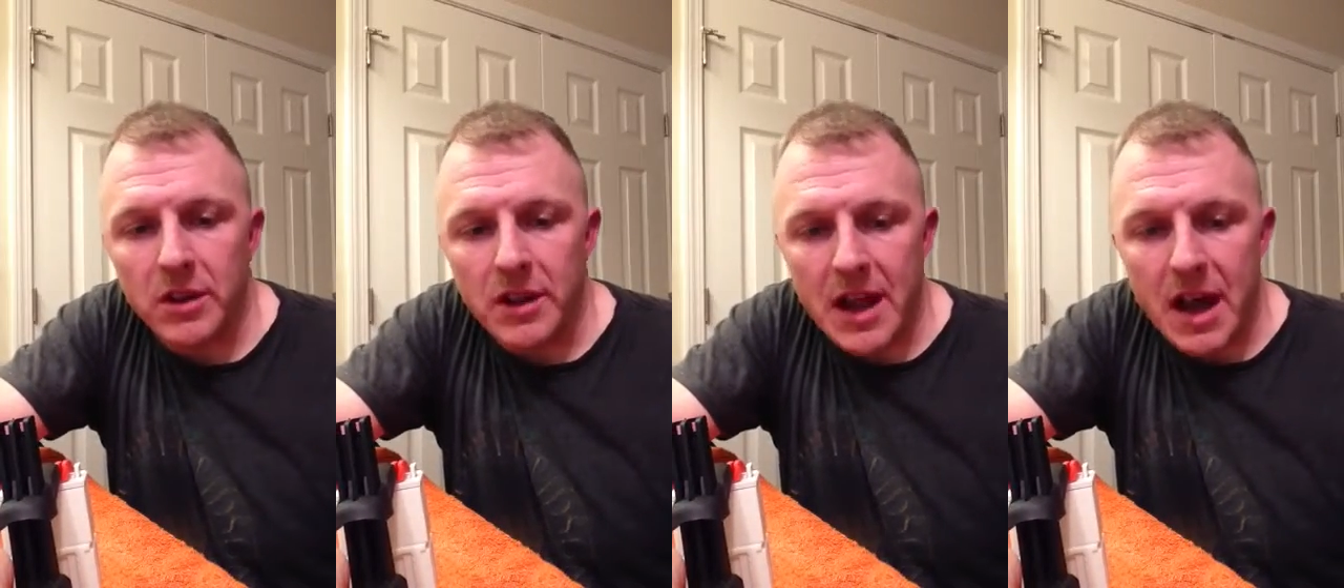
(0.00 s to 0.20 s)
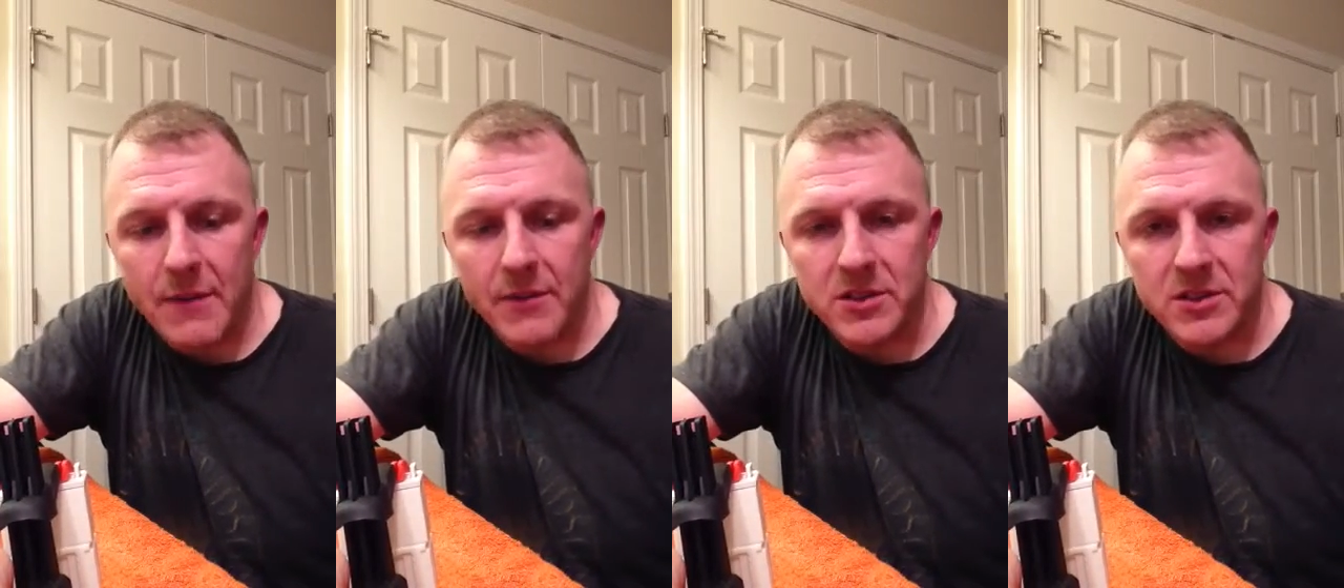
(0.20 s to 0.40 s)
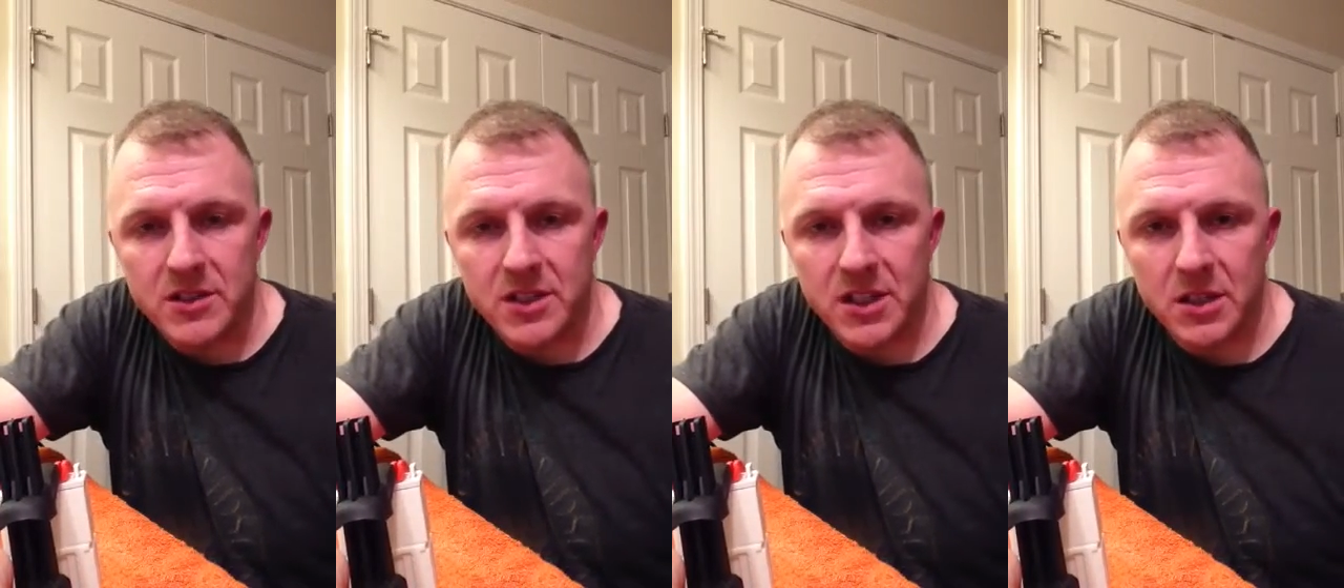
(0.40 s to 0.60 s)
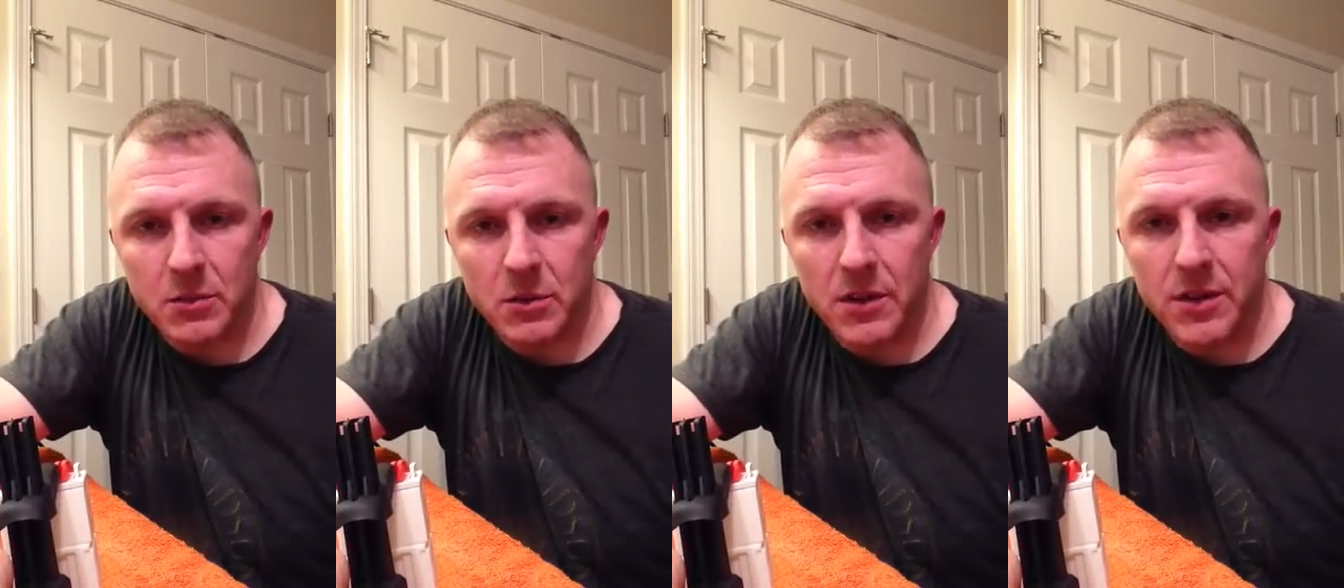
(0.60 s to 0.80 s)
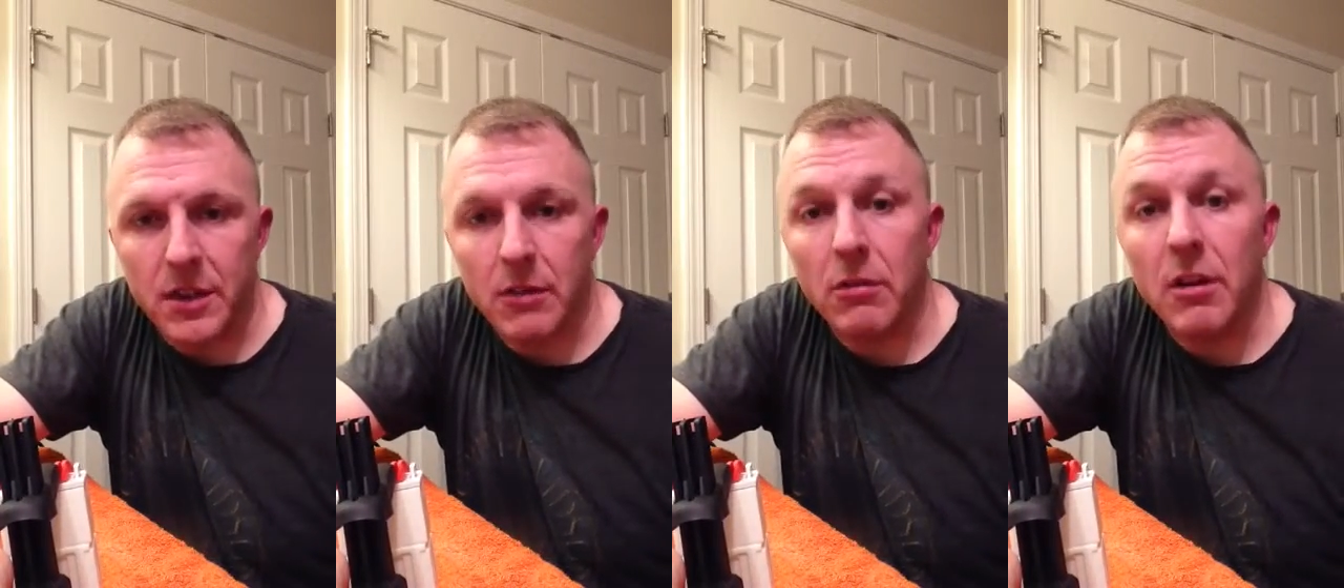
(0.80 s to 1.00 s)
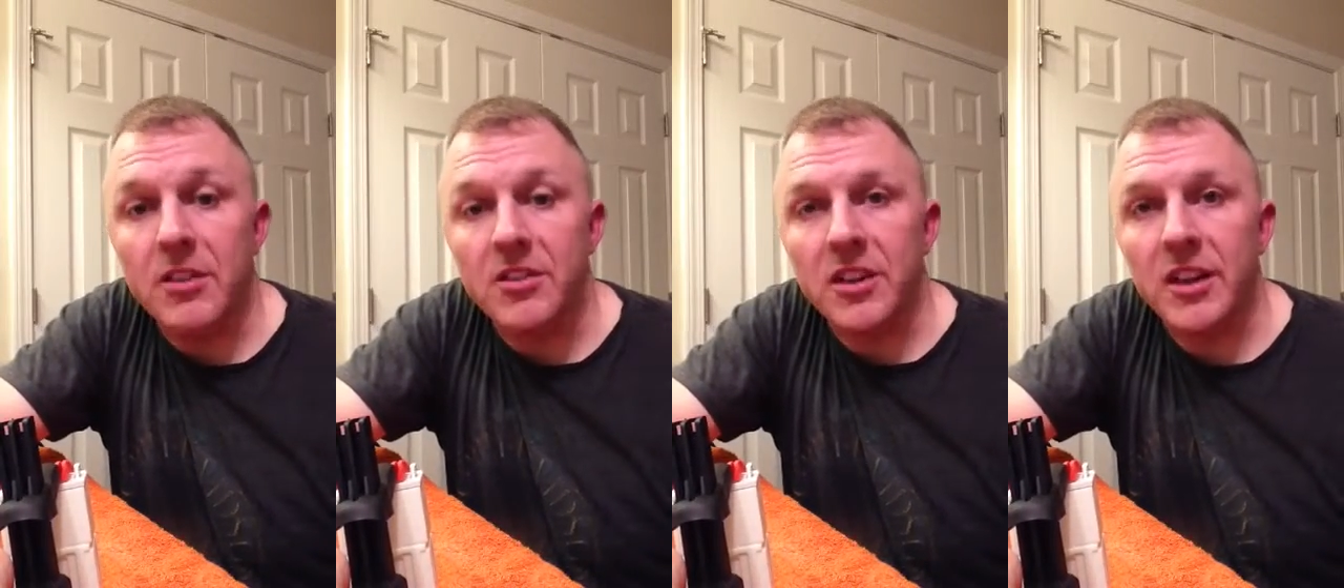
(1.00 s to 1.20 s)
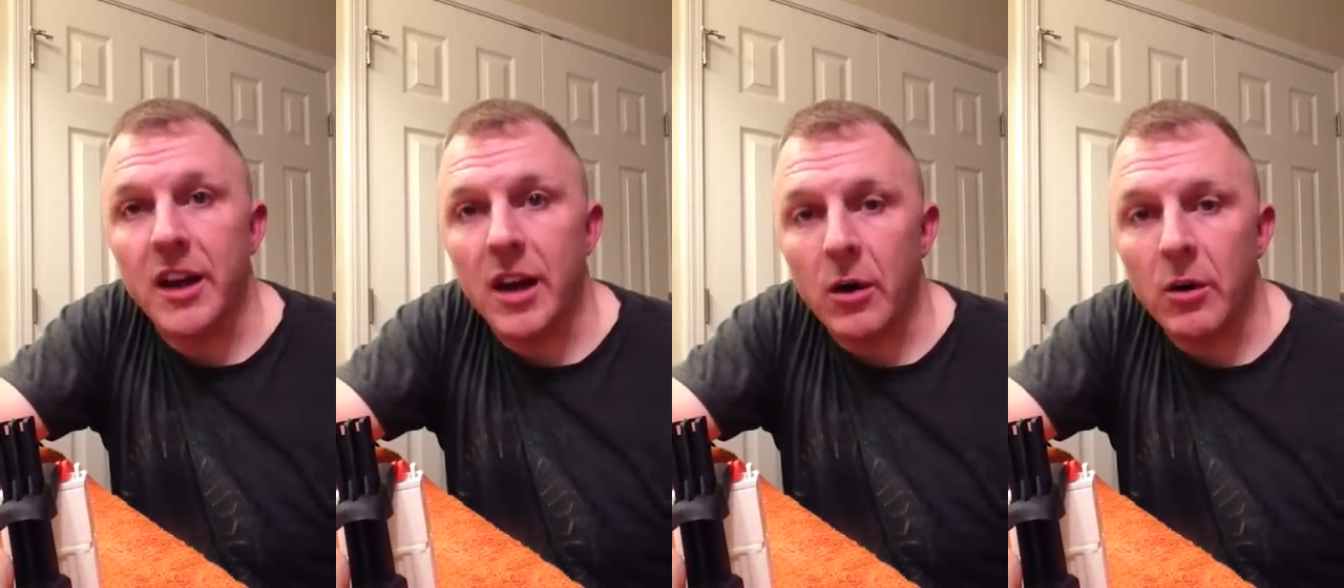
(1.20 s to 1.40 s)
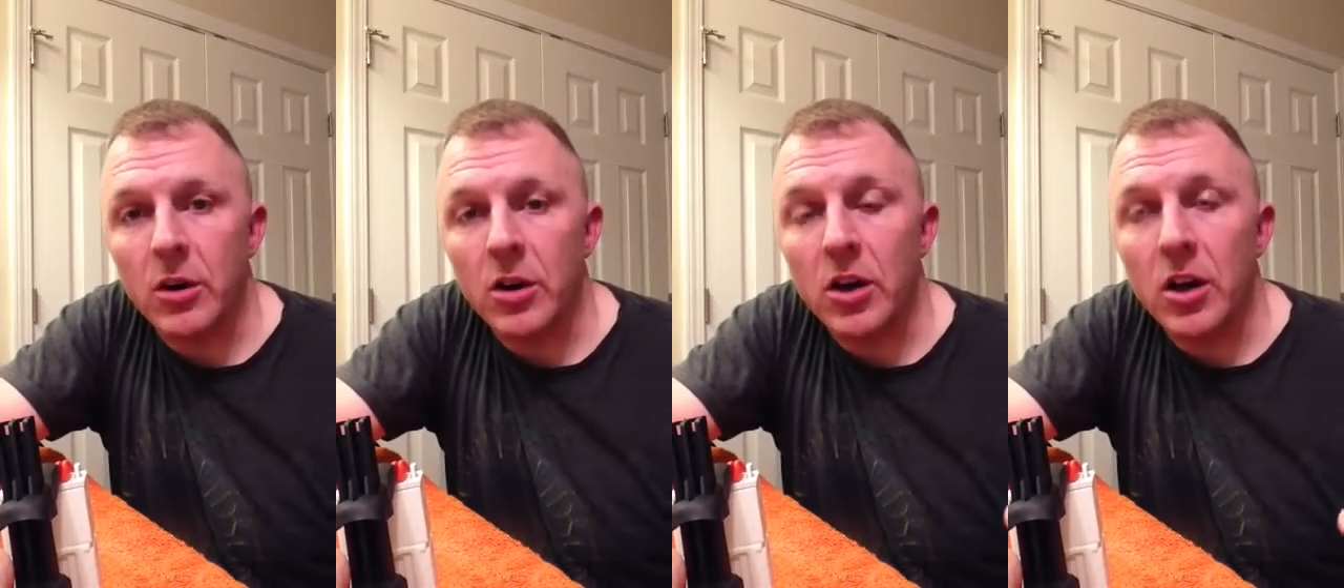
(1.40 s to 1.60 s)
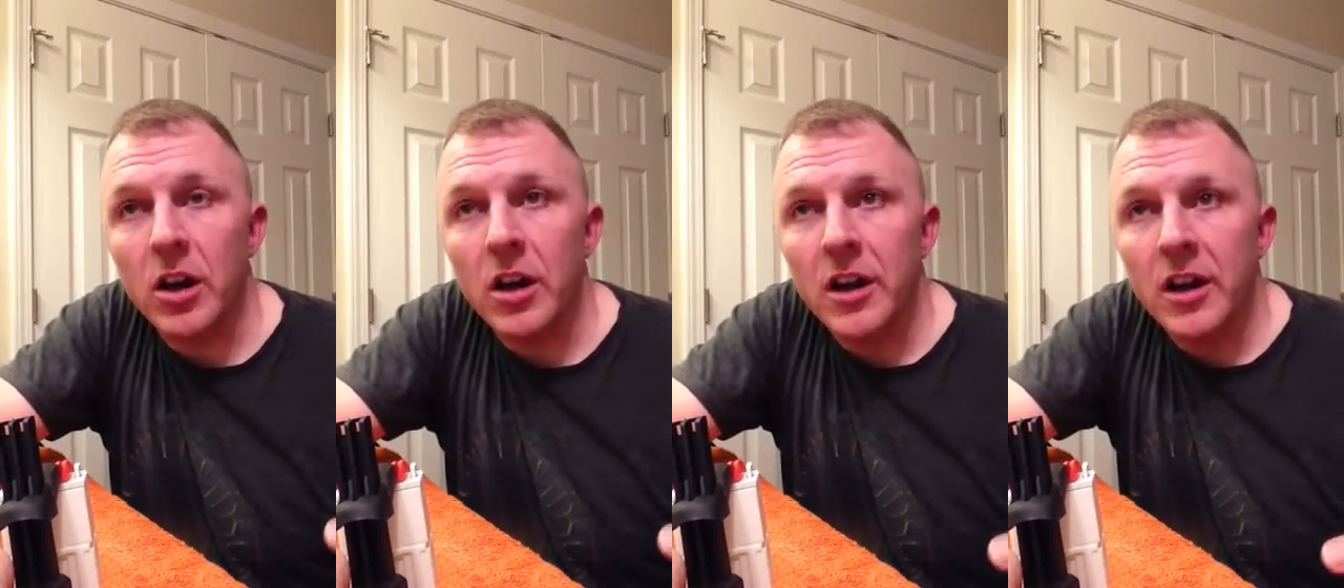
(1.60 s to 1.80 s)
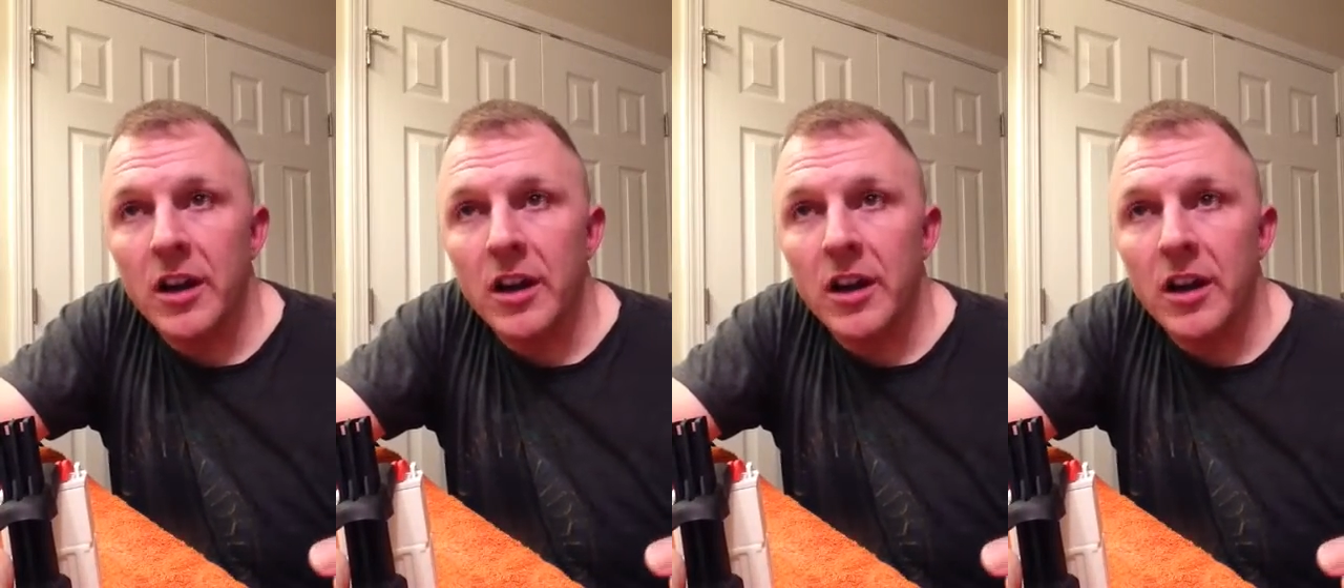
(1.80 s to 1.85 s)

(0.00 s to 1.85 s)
Obviously, with a resin counter,